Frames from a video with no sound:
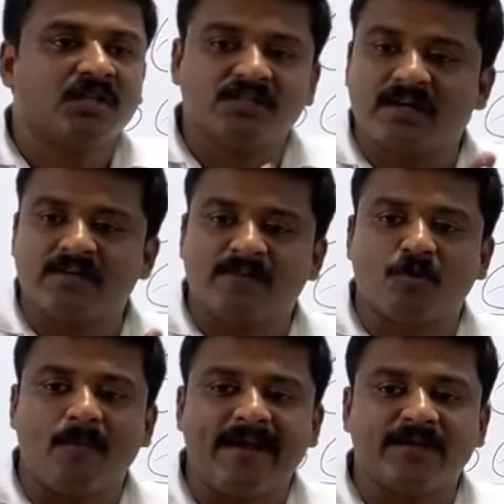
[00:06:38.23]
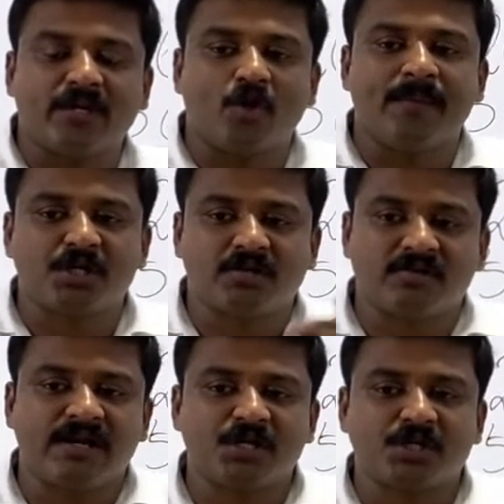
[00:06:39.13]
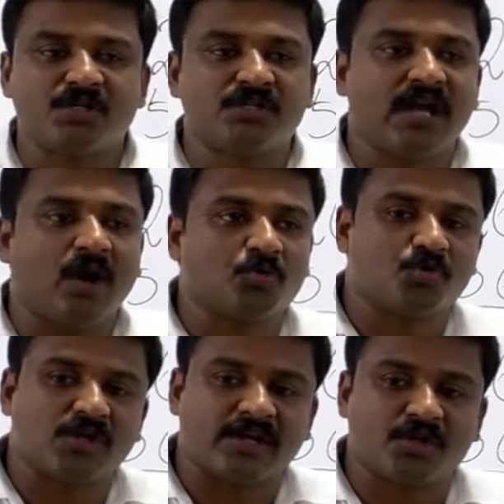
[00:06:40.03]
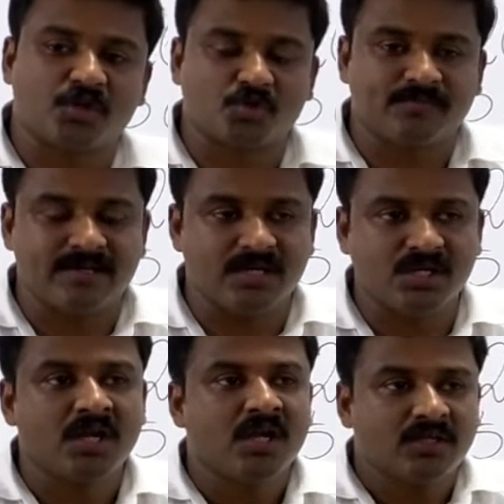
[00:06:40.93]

their diplomatic commercial relations they have to surrender to British.